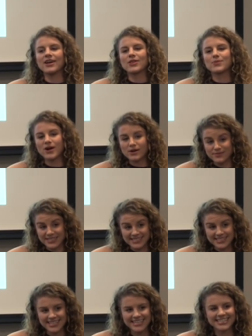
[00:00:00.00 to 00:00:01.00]
The problem is
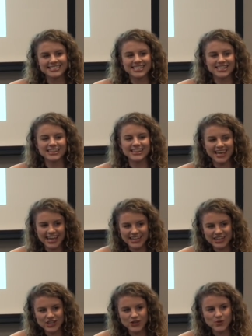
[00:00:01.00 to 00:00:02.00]
that
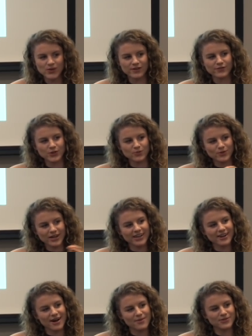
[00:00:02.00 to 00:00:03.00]
then whenever you break
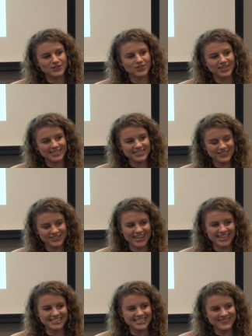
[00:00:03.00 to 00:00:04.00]
up the
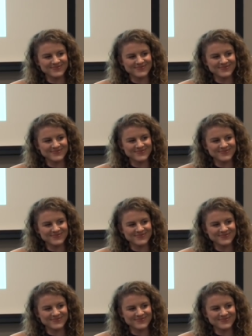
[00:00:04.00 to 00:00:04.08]
triglyceride,